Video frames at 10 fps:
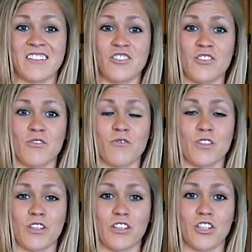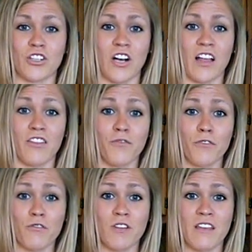into your other
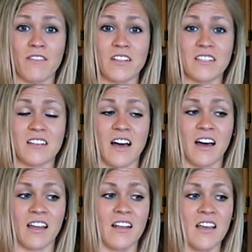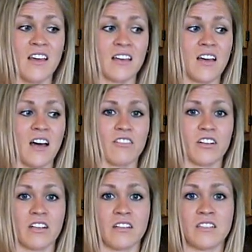food if it's not
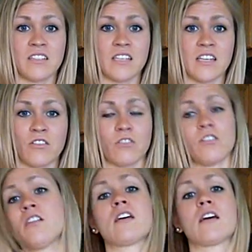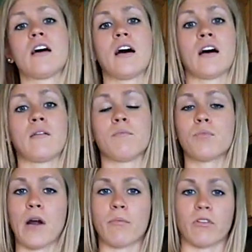covered and sealed
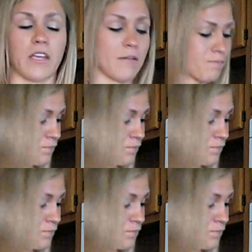properly.